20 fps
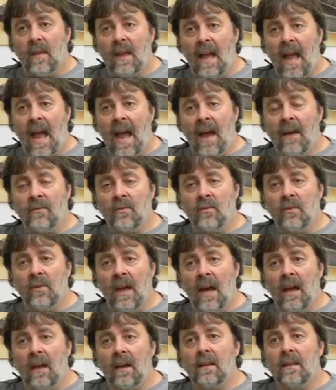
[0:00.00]
After
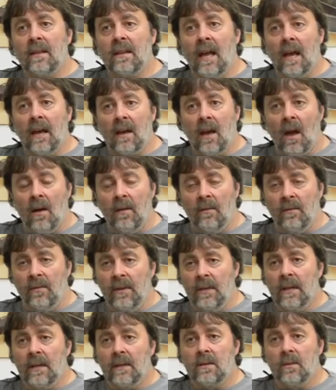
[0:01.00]
that
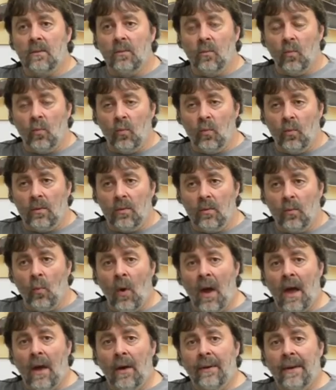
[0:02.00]
conflict
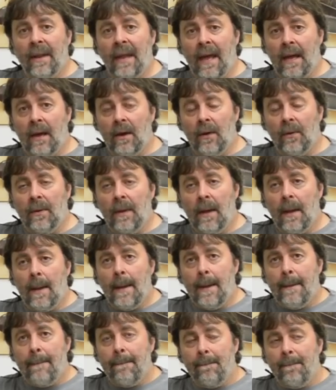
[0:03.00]
wound down,
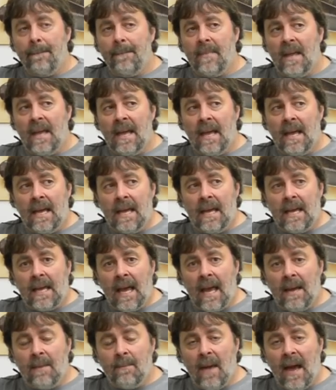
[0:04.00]
he
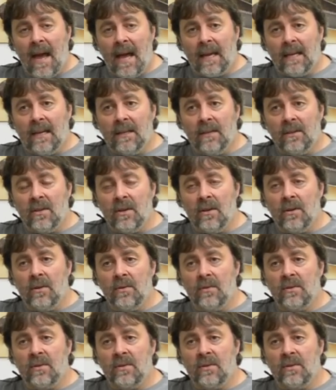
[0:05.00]
came back into